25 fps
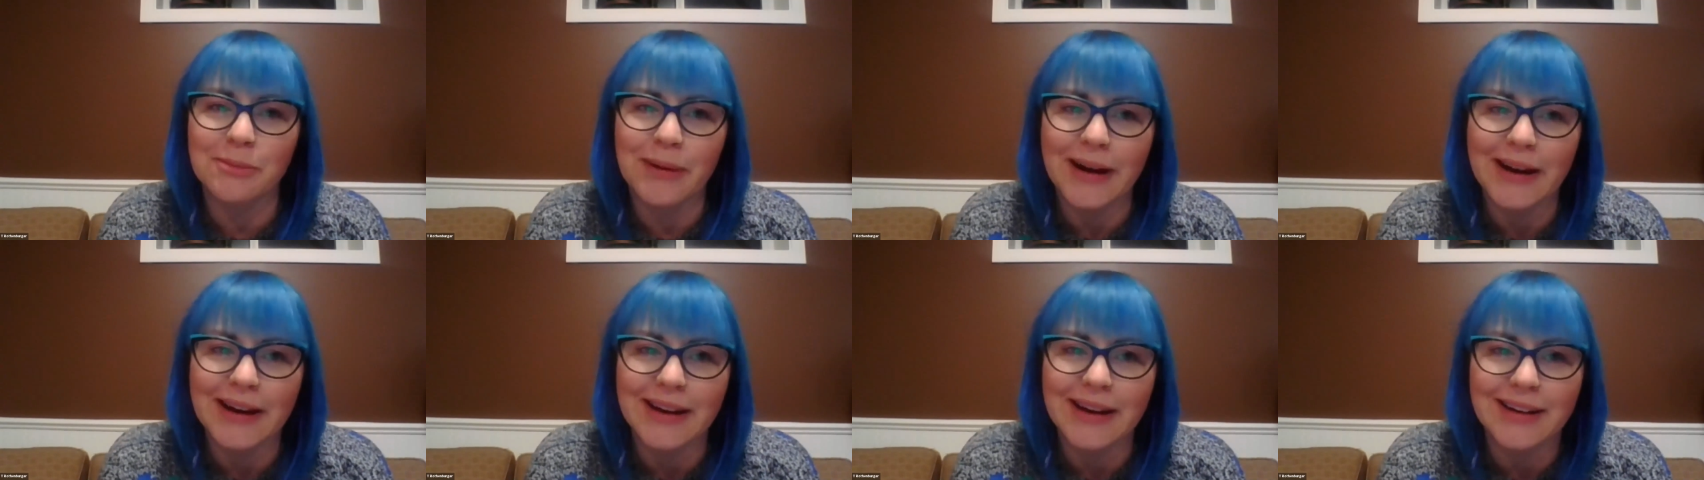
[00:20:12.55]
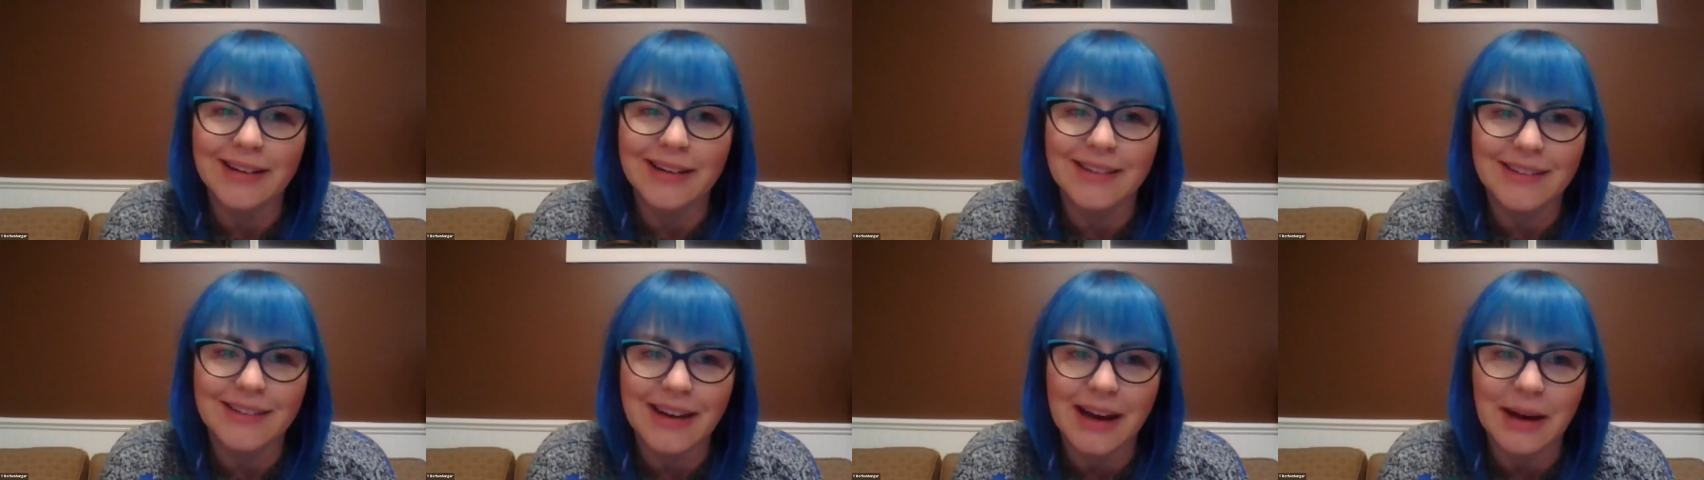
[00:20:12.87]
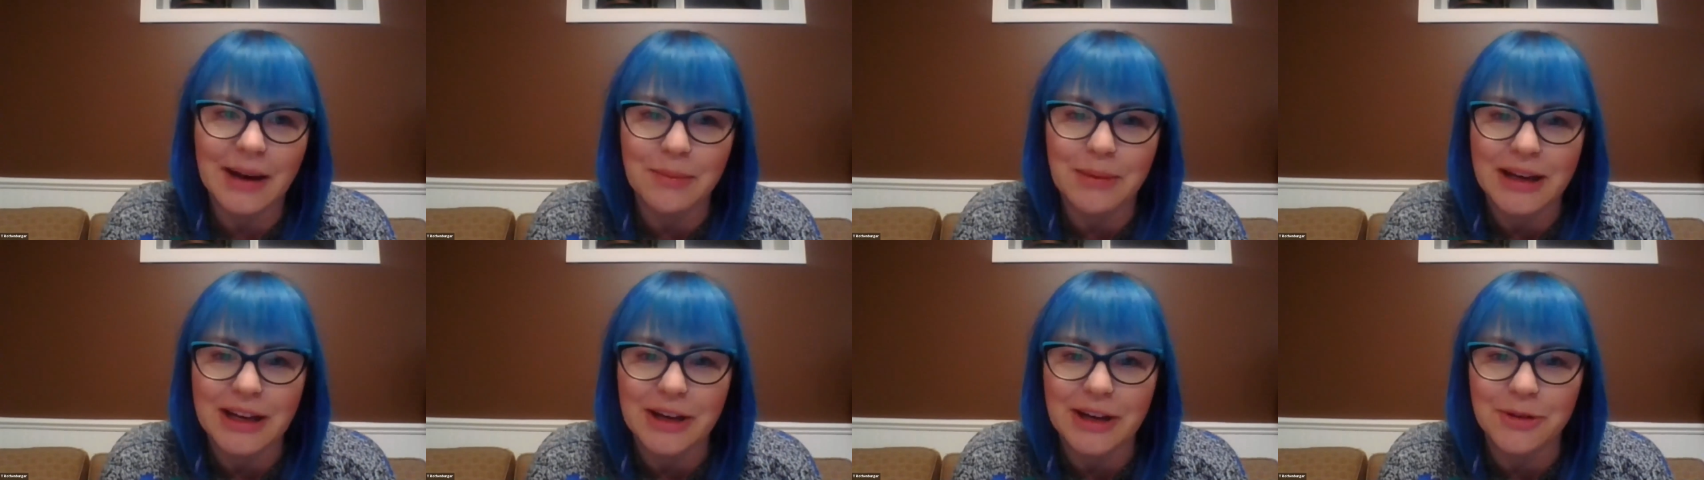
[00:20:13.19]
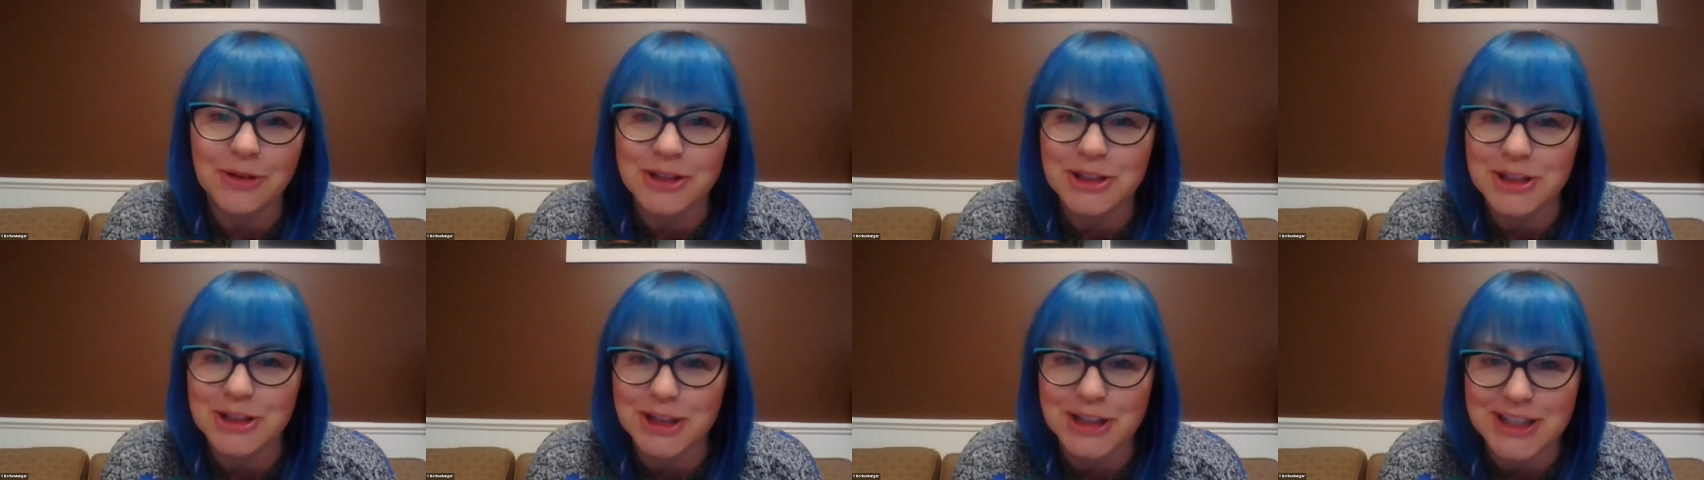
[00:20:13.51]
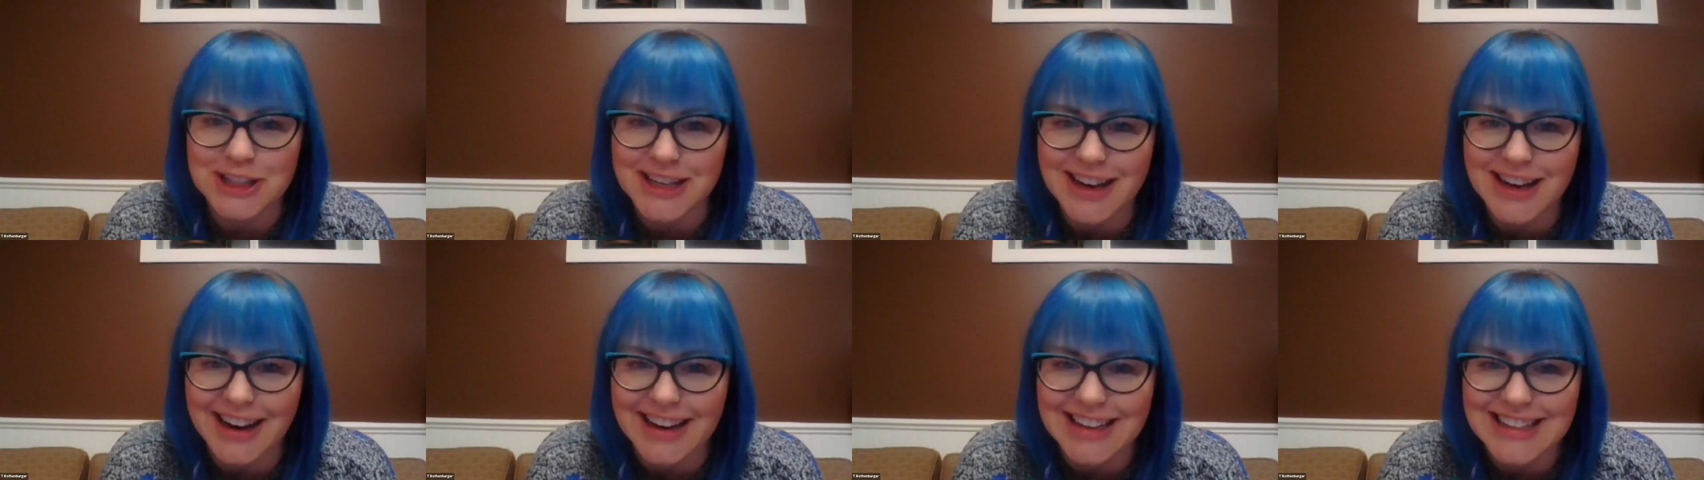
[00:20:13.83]
but I mean, it was
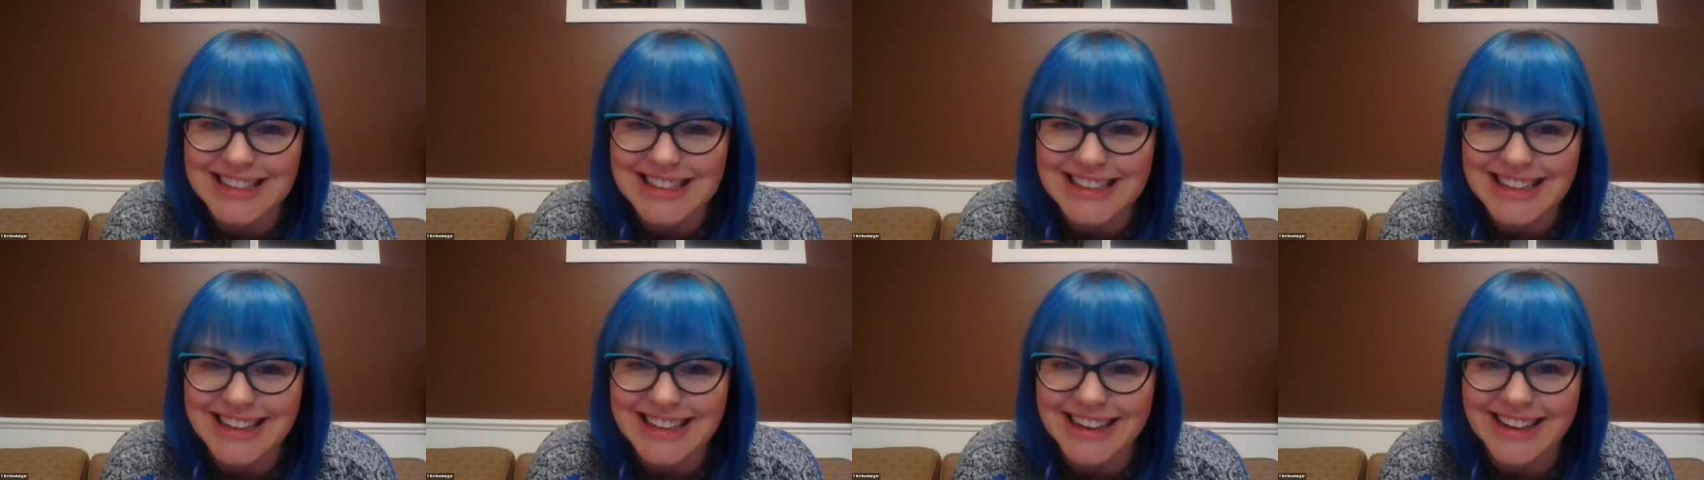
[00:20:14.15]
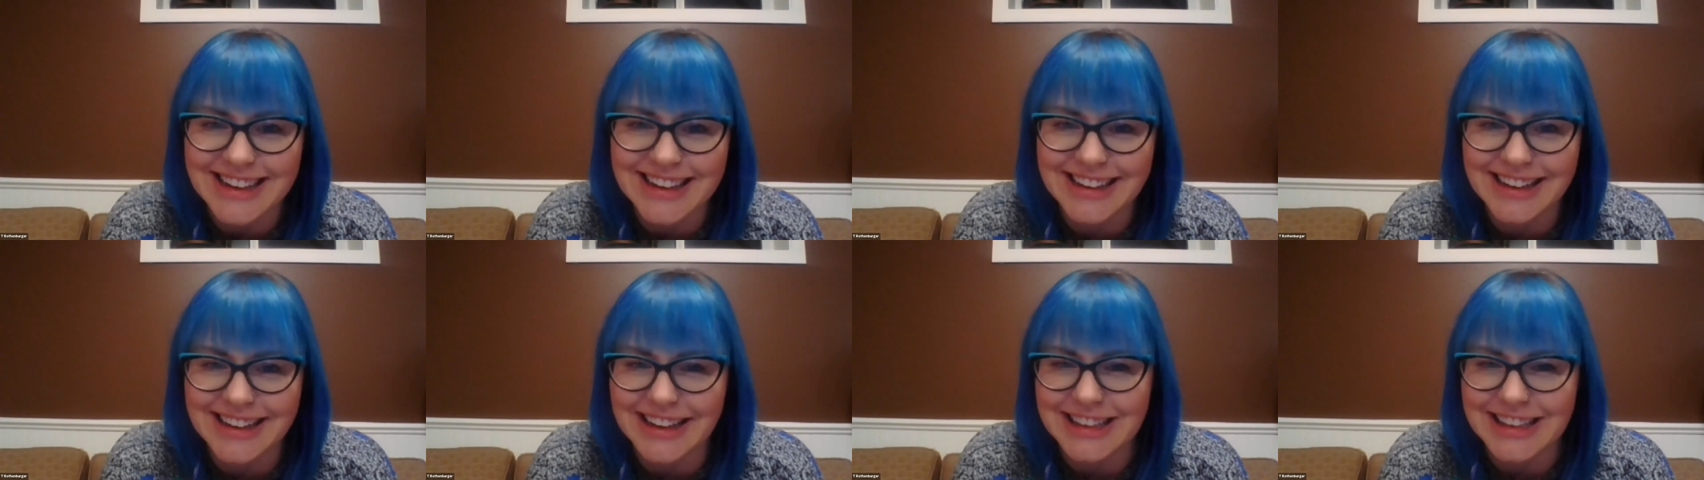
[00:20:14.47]
just an idea and